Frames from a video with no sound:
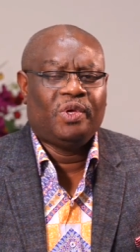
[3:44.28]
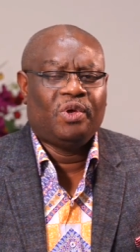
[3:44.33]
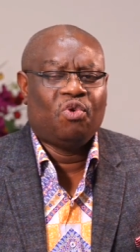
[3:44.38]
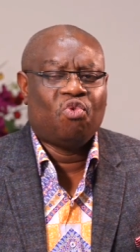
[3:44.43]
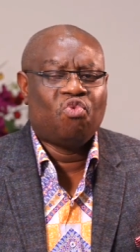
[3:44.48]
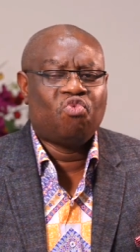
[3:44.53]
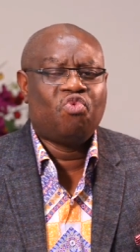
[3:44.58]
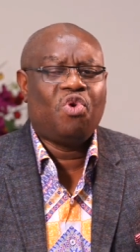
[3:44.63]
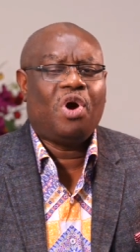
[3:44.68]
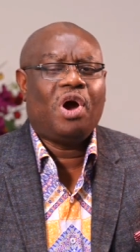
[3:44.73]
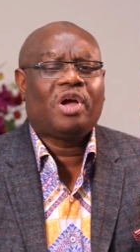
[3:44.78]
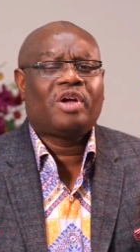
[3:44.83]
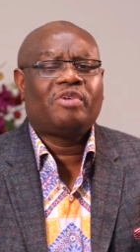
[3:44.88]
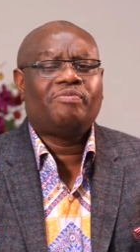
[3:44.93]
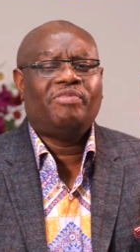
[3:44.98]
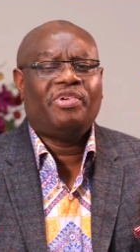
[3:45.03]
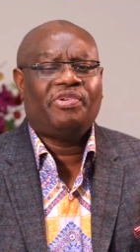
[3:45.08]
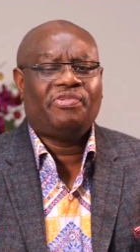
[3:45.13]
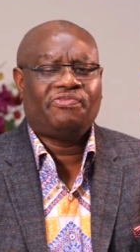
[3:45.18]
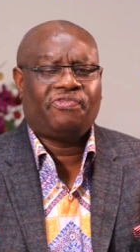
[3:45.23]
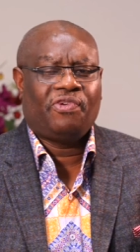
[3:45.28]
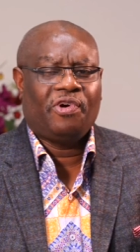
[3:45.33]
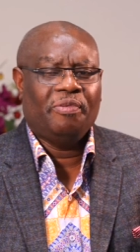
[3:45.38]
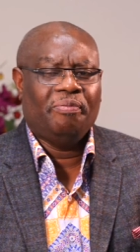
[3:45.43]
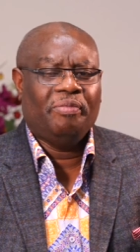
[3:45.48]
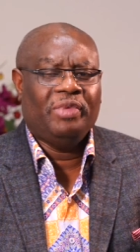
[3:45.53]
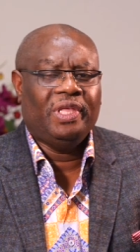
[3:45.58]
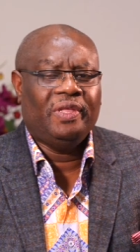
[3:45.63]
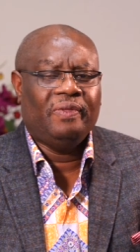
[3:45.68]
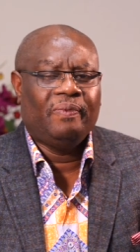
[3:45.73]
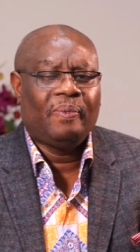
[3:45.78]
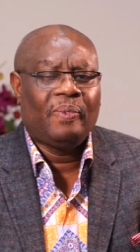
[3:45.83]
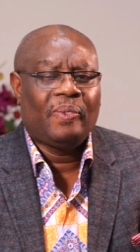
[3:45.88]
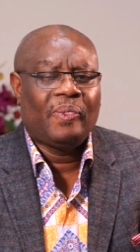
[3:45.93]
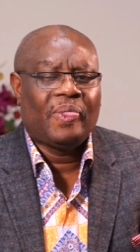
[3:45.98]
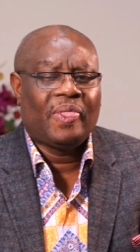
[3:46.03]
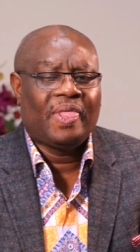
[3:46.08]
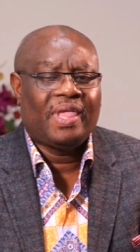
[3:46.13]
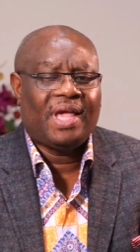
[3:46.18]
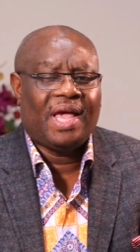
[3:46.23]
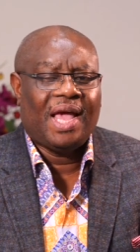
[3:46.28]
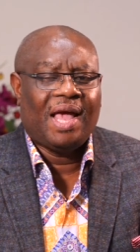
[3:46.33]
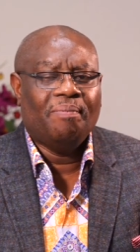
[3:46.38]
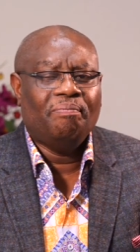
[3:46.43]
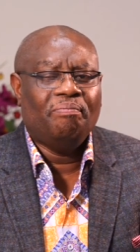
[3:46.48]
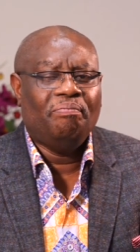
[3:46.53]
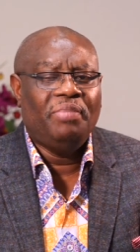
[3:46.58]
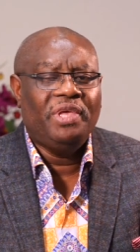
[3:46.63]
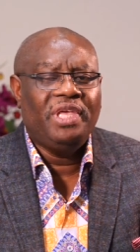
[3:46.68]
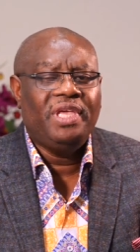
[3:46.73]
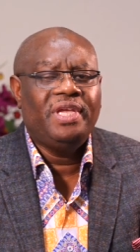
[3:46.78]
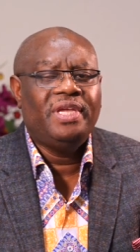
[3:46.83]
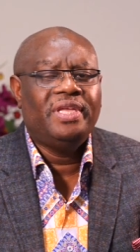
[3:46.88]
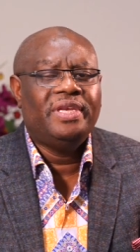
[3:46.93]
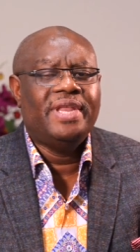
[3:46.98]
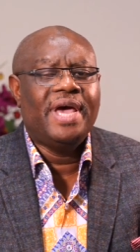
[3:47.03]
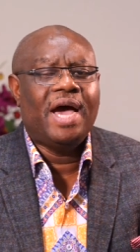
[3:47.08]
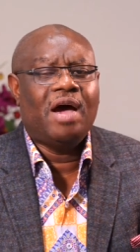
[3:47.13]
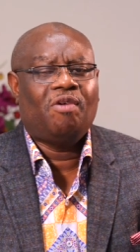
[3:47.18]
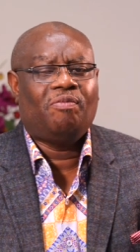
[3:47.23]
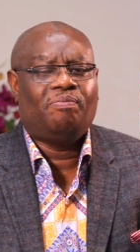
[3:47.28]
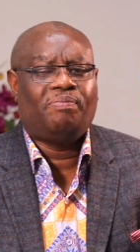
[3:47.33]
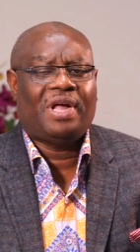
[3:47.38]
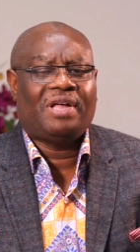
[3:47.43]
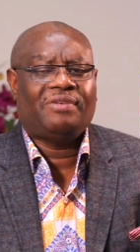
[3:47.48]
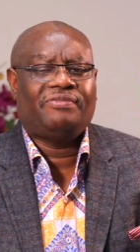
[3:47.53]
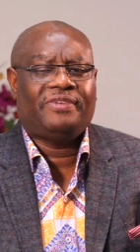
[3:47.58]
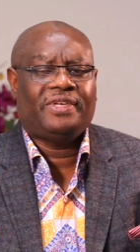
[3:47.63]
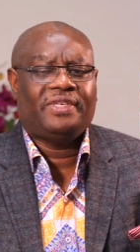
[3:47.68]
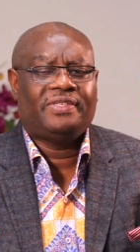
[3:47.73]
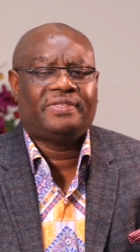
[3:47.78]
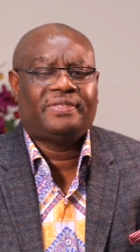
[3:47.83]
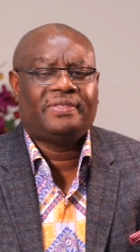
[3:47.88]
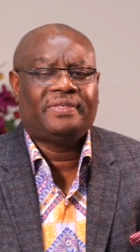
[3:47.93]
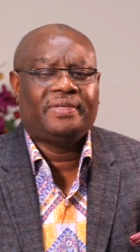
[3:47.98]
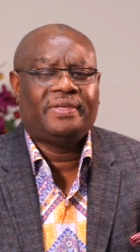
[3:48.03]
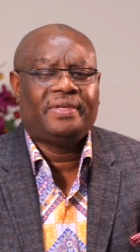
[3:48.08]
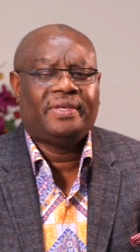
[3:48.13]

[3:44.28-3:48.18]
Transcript: Walk before me and be thou perfect.